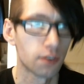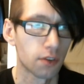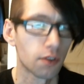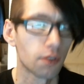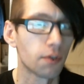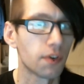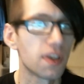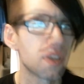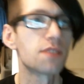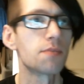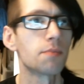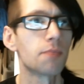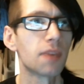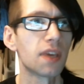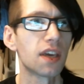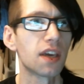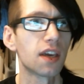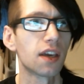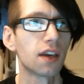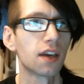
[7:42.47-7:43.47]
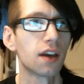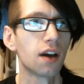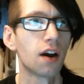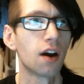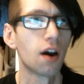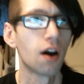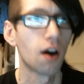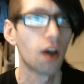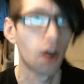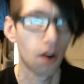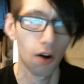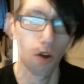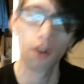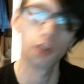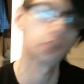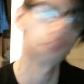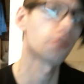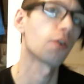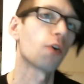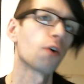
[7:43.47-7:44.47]
The reason being, Heart
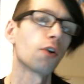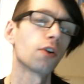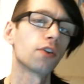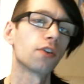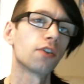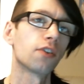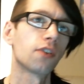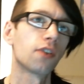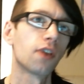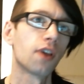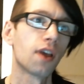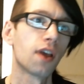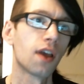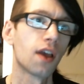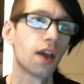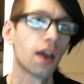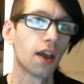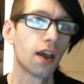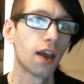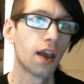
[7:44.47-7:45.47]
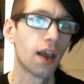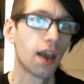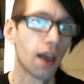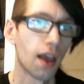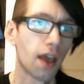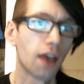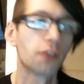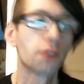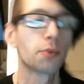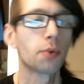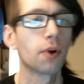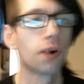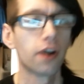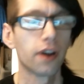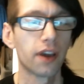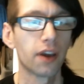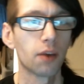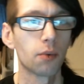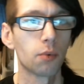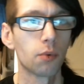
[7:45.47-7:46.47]
of Thorns is part
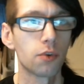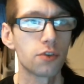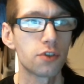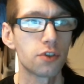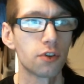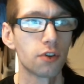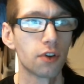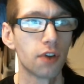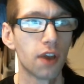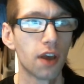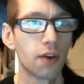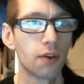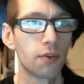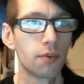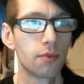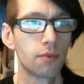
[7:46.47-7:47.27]
of Guild Wars 2 now.